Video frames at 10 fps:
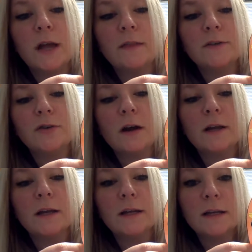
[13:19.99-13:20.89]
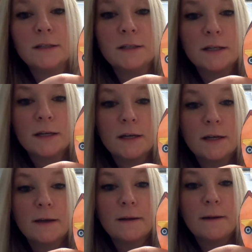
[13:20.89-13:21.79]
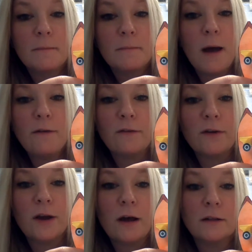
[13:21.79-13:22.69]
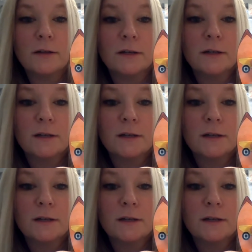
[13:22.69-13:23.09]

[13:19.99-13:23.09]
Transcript: And the truck is my favorite color,